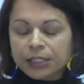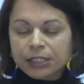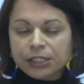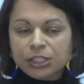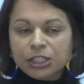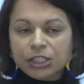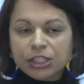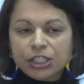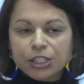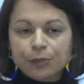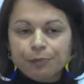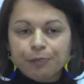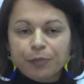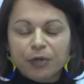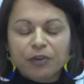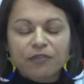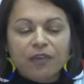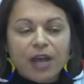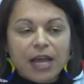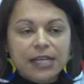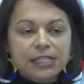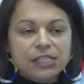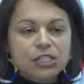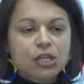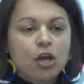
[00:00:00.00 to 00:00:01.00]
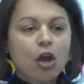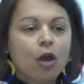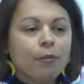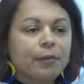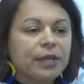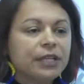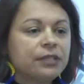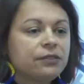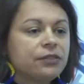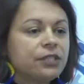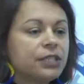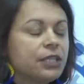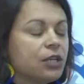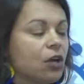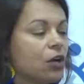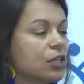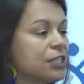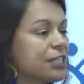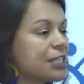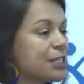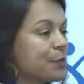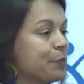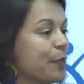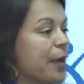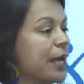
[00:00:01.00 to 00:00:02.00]
she provides commentary
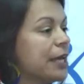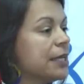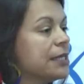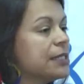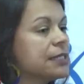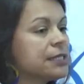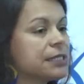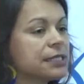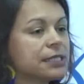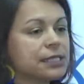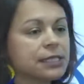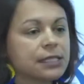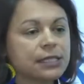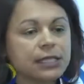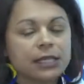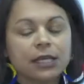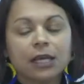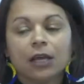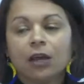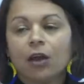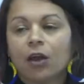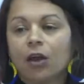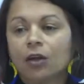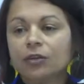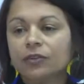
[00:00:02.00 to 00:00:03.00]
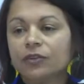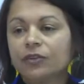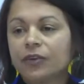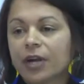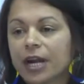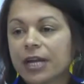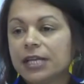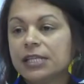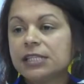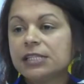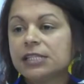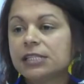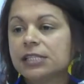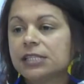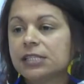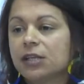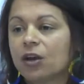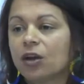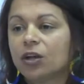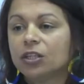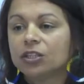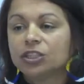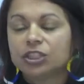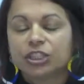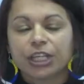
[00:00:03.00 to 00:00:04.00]
on space, on race,
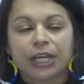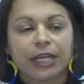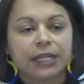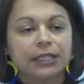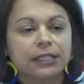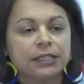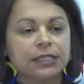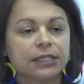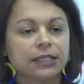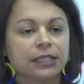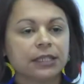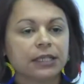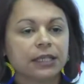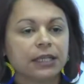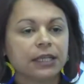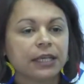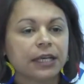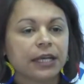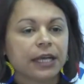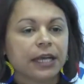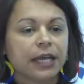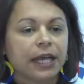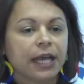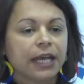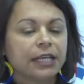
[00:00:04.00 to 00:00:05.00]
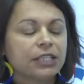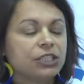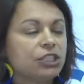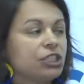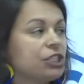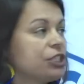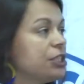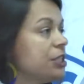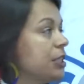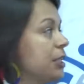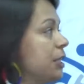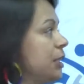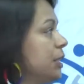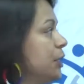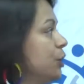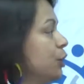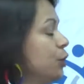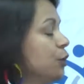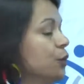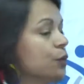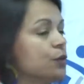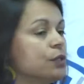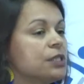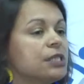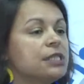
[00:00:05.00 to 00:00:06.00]
on gender, and she
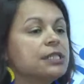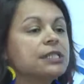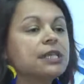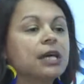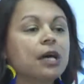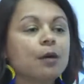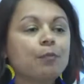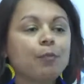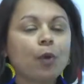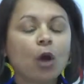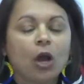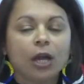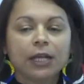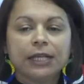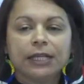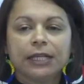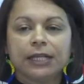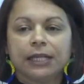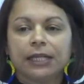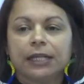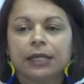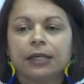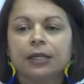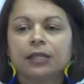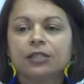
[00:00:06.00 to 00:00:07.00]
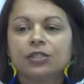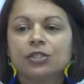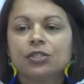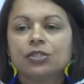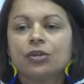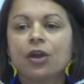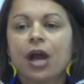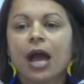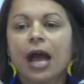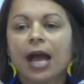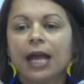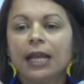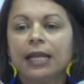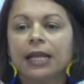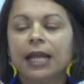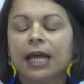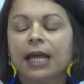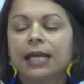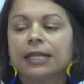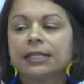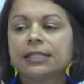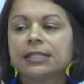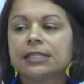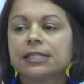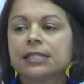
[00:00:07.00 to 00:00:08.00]
uses her body to
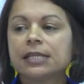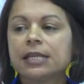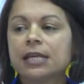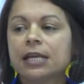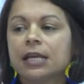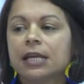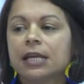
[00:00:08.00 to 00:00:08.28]
highlight